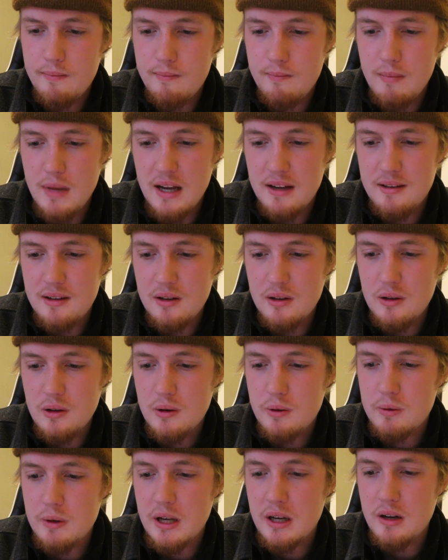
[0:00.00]
makes it
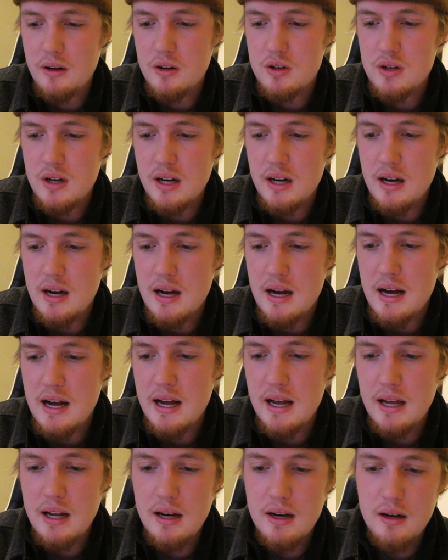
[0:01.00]
look like you're trying to
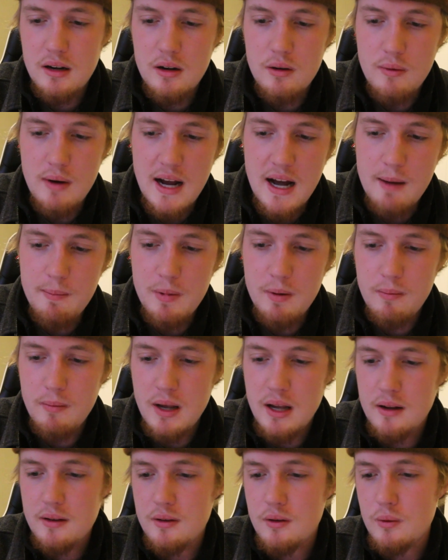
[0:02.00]
hide crap and
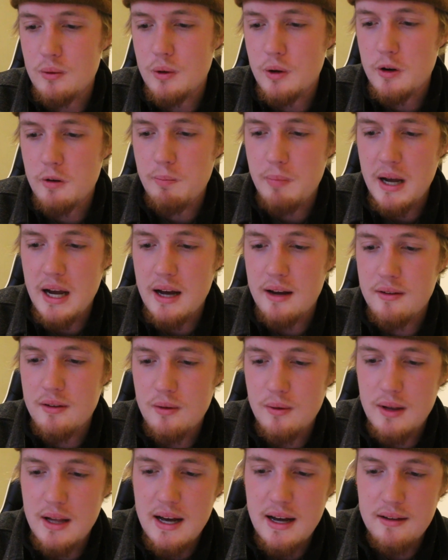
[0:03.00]
makes you look bad.
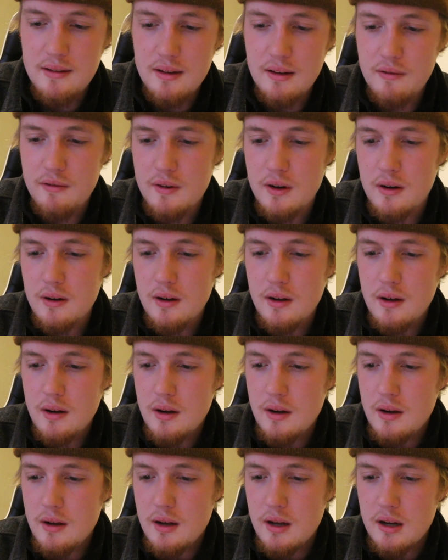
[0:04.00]
So yes, if
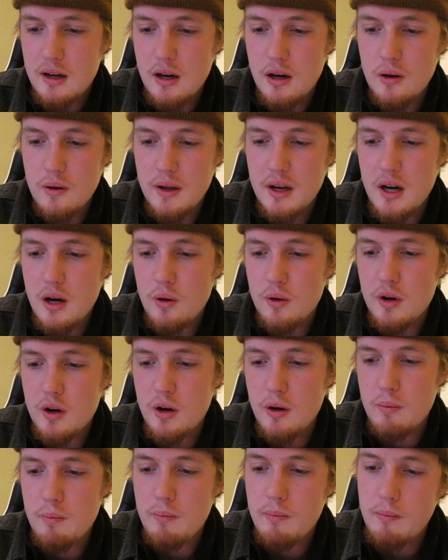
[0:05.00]
calling out
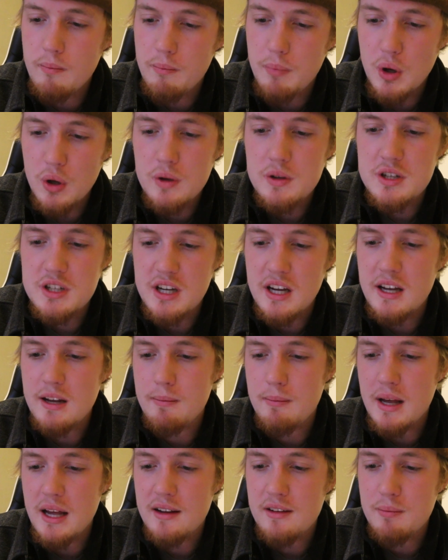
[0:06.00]
your bullshit
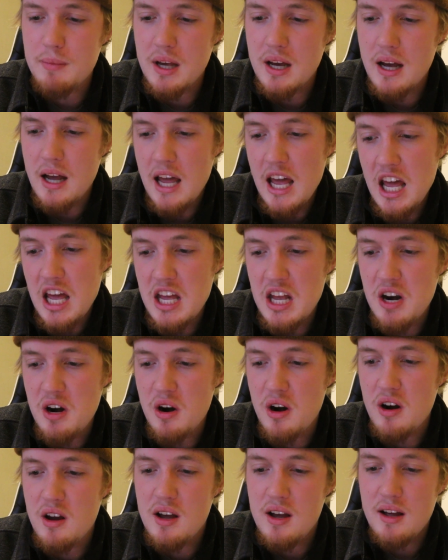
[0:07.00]
makes me a
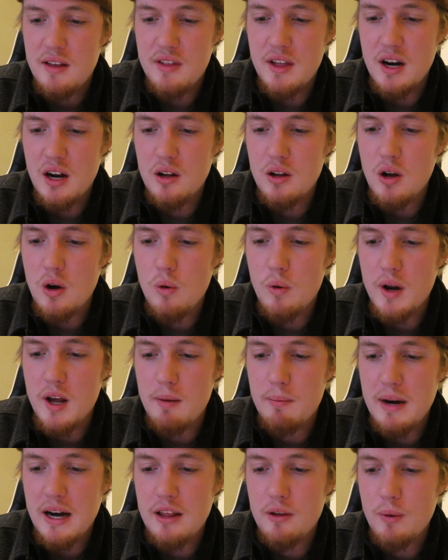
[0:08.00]
hater, then I'll own
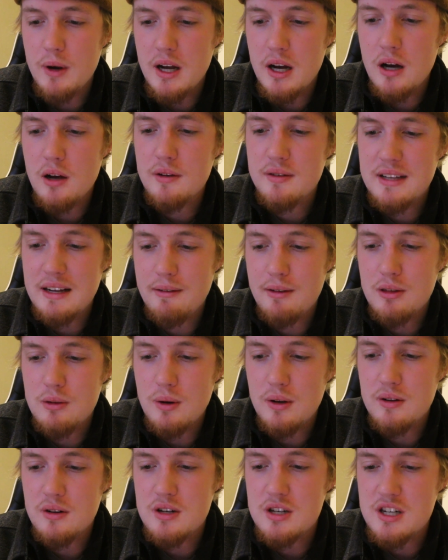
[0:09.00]
it. By the way, all
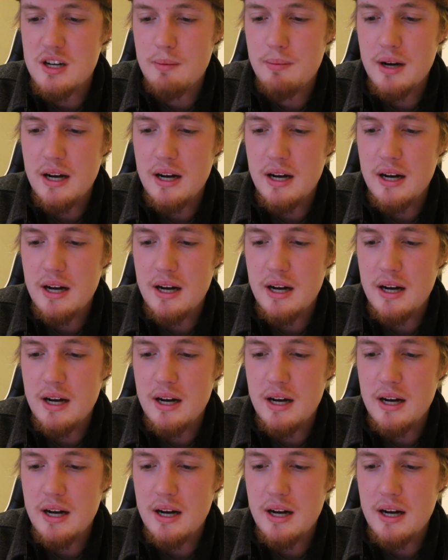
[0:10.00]
7.3s are shit